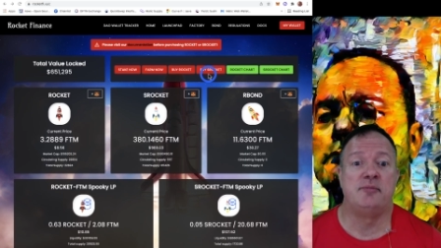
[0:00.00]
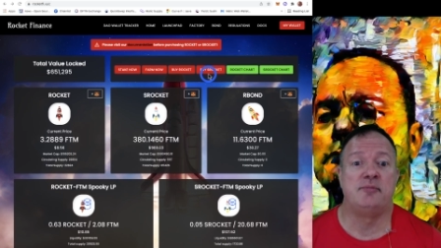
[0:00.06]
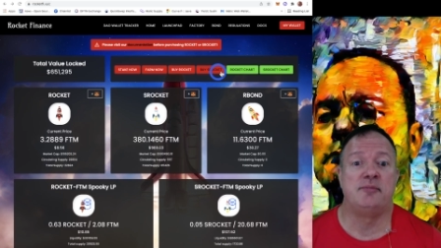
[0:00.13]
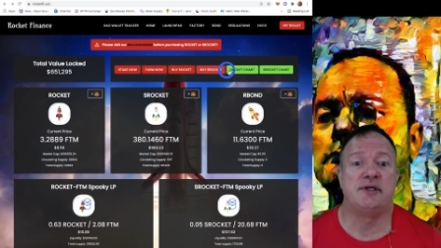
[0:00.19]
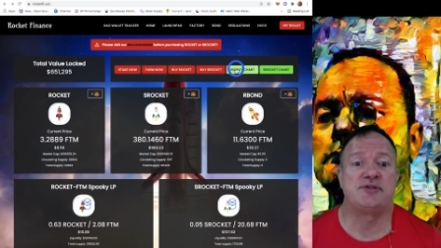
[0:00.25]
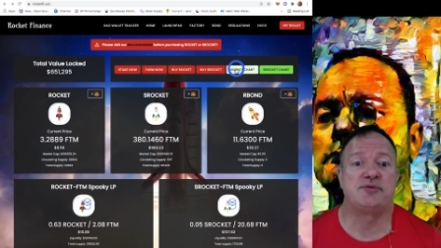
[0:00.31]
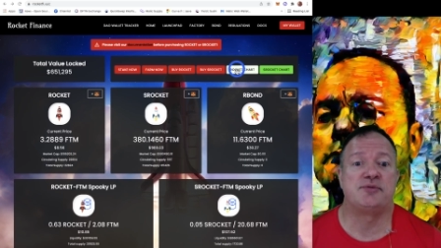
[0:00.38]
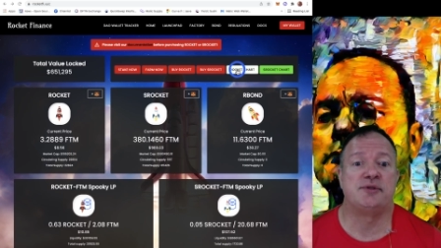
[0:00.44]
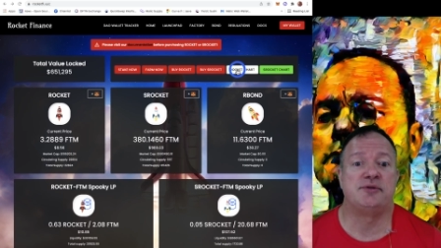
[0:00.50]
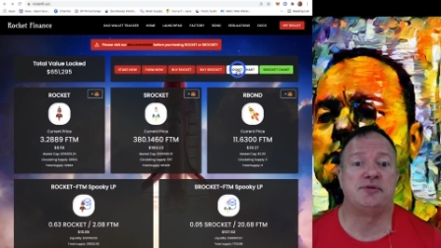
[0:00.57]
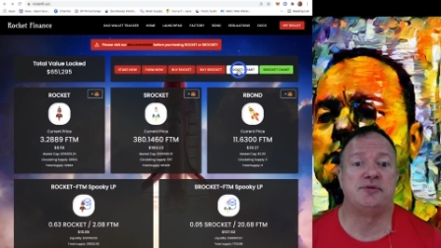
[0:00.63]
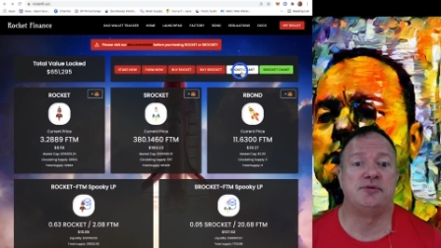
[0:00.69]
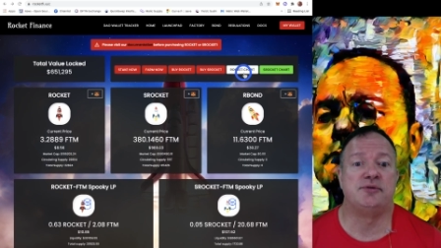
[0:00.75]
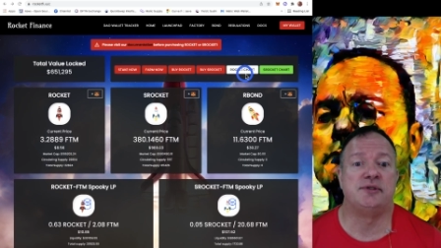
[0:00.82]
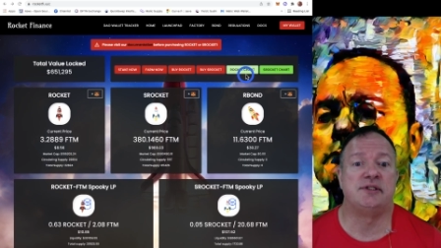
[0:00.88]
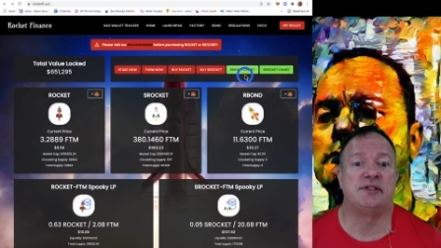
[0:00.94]
Best way to
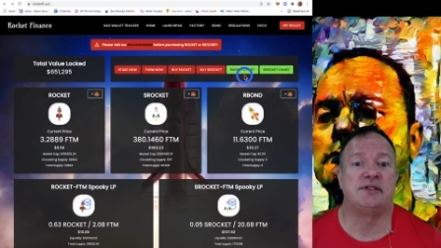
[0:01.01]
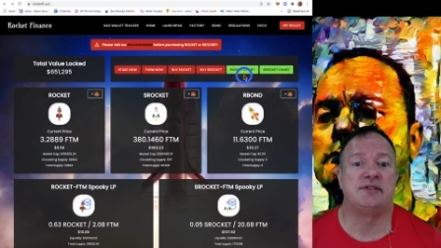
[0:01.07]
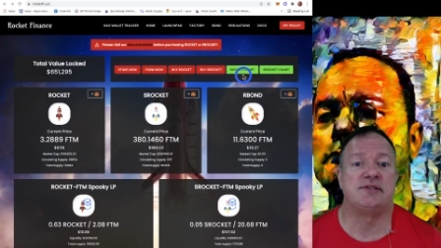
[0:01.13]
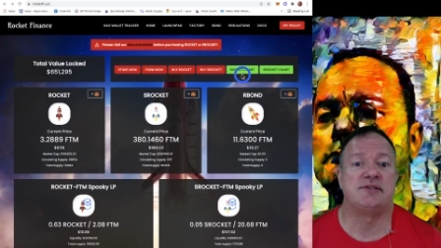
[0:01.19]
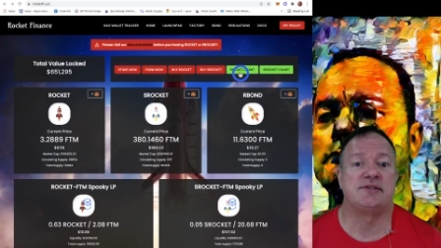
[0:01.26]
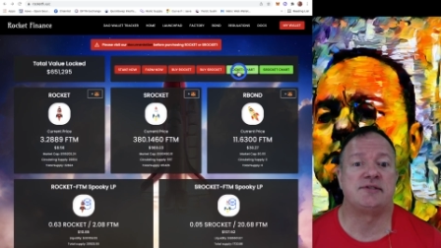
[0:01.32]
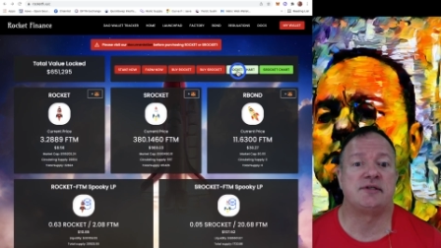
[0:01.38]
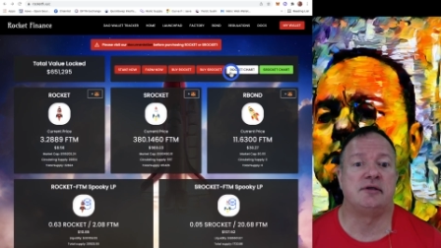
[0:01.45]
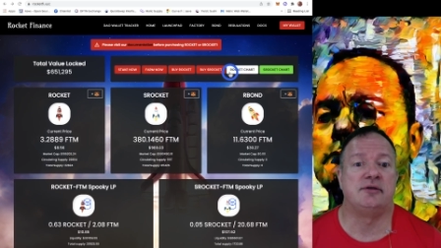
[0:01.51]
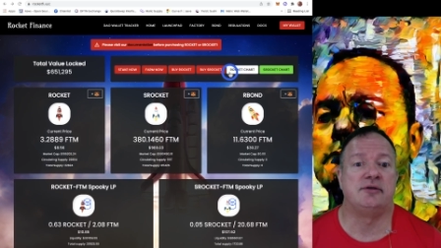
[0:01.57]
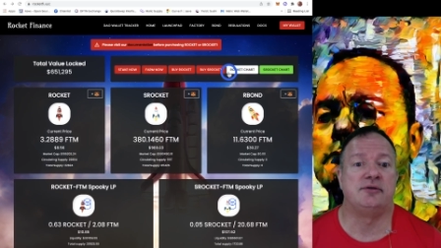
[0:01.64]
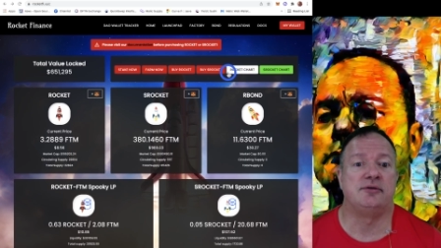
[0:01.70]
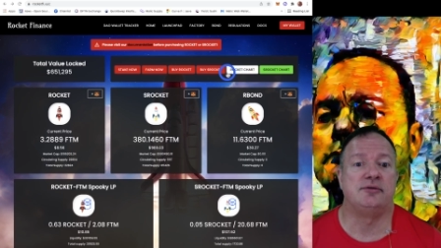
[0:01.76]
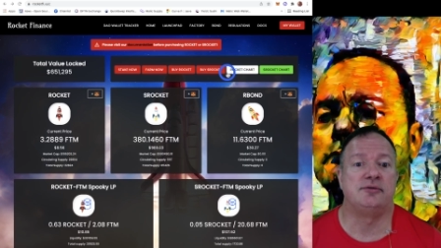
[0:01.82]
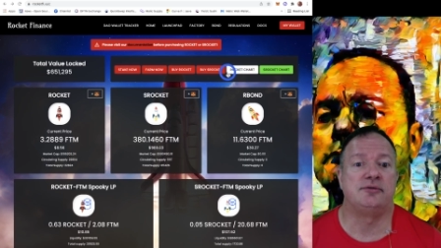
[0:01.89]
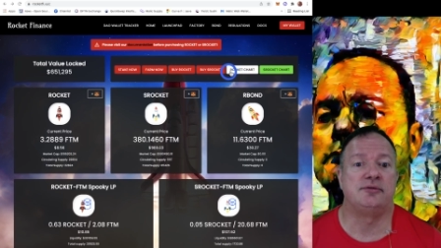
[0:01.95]
do it is you
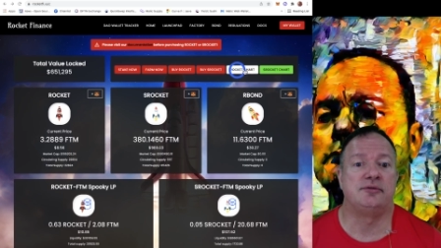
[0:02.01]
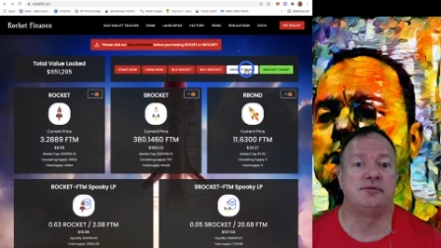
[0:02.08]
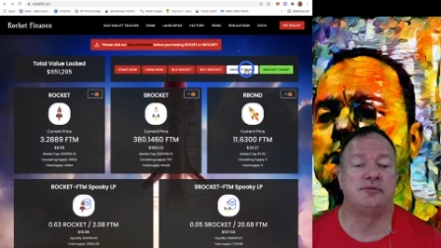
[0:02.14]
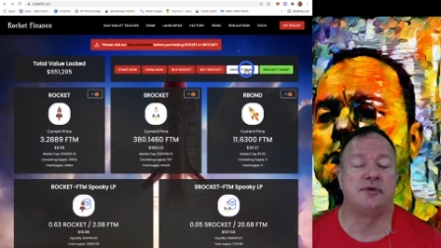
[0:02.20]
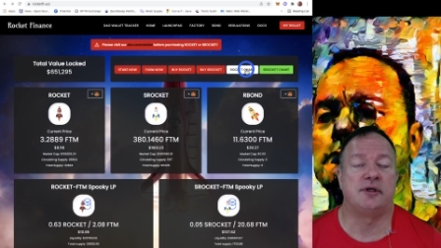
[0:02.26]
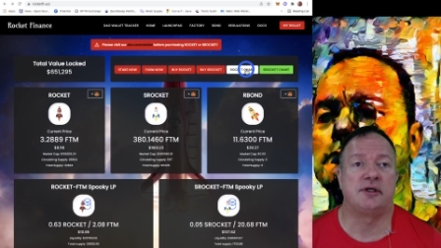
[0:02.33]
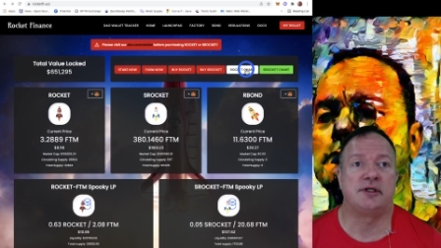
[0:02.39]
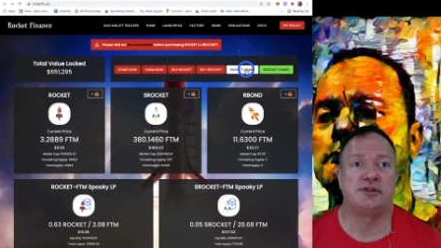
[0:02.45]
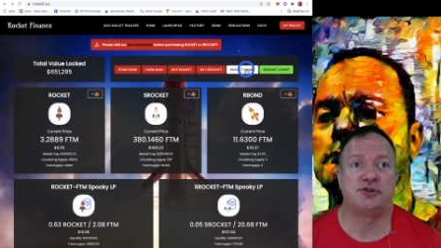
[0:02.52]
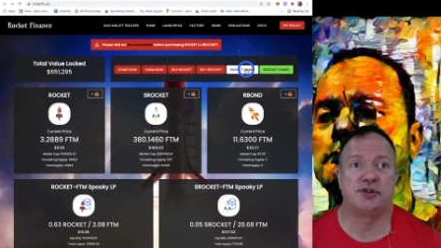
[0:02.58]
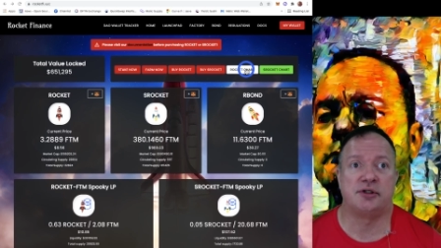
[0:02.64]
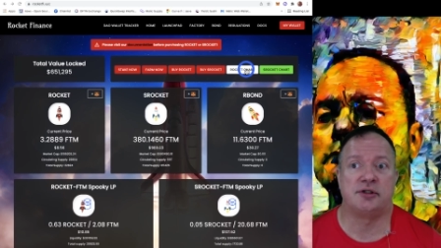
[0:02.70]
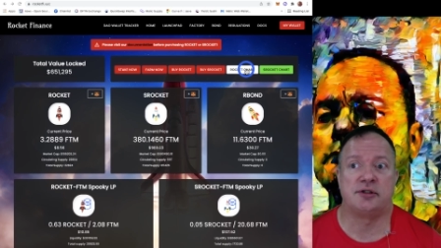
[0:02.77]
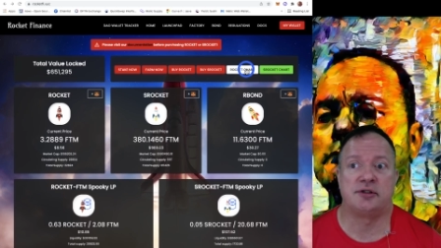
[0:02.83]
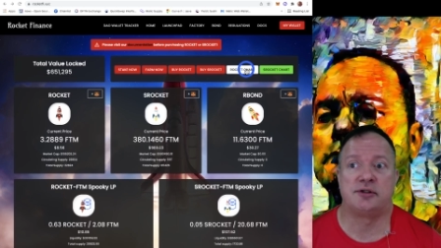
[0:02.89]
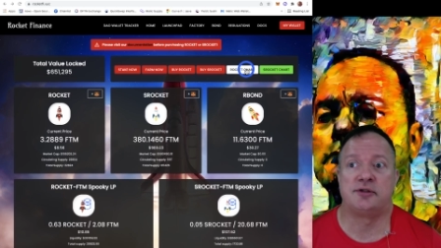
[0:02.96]
go to Rocket
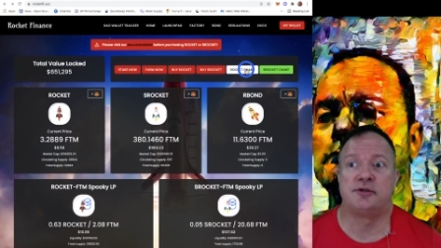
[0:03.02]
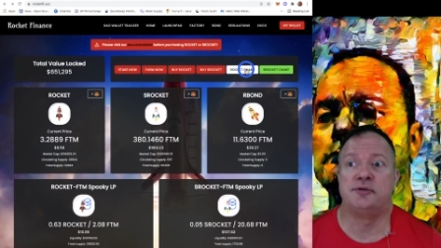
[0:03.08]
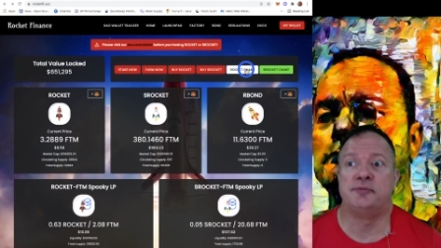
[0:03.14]
Chart